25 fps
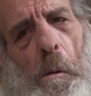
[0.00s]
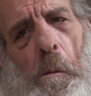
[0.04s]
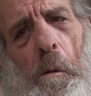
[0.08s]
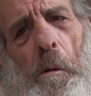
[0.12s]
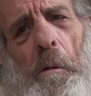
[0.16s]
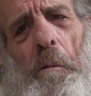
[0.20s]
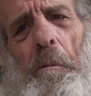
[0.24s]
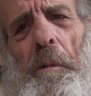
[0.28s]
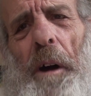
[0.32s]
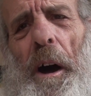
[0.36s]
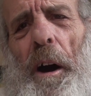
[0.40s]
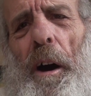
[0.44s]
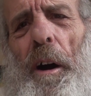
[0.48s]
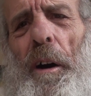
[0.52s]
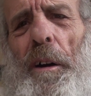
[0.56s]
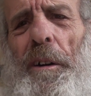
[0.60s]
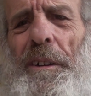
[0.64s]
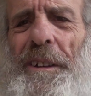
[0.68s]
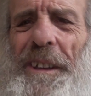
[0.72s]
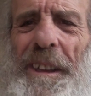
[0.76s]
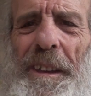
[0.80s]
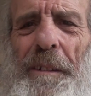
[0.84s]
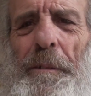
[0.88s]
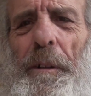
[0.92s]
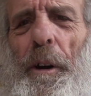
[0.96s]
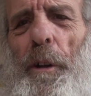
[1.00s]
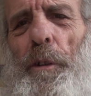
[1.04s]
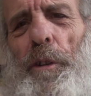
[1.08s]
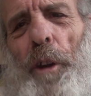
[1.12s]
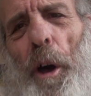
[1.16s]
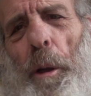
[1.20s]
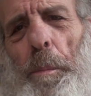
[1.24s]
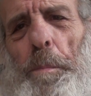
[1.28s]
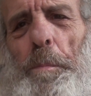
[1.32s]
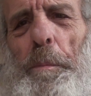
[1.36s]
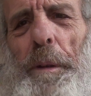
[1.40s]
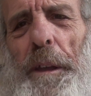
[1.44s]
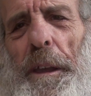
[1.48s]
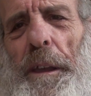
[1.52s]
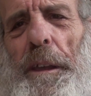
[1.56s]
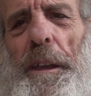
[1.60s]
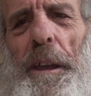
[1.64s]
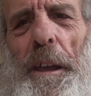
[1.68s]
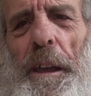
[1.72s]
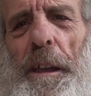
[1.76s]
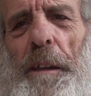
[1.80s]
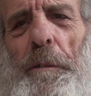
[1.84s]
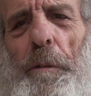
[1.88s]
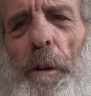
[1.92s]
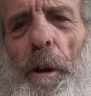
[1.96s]
well, he will not be
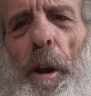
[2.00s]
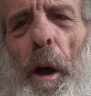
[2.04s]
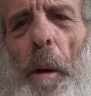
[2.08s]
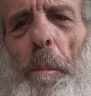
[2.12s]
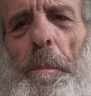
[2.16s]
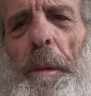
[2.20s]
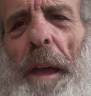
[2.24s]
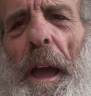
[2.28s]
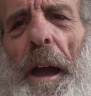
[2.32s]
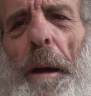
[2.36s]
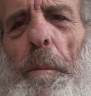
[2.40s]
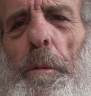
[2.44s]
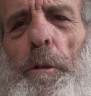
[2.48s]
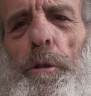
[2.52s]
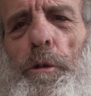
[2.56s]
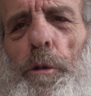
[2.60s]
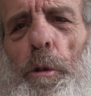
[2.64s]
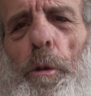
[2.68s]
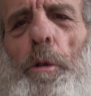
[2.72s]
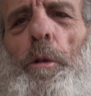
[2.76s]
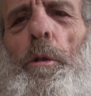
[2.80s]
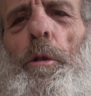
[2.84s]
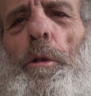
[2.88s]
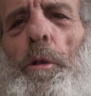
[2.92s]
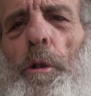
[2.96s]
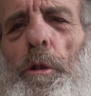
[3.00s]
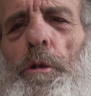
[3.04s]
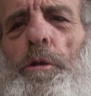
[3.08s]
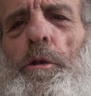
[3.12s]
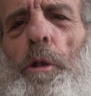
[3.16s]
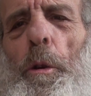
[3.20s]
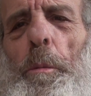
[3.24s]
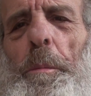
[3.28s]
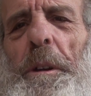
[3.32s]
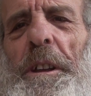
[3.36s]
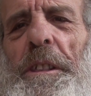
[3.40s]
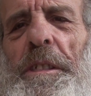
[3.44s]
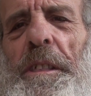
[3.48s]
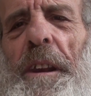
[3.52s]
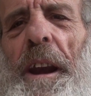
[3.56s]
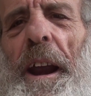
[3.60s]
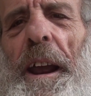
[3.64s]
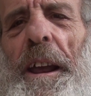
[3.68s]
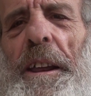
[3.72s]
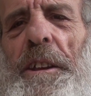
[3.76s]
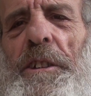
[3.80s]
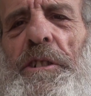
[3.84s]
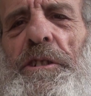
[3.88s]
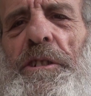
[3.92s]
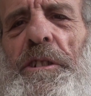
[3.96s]
he will not be able to to be
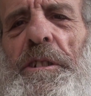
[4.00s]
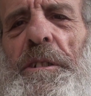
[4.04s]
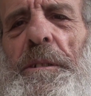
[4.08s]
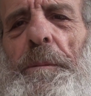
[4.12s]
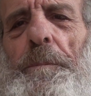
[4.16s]
traced.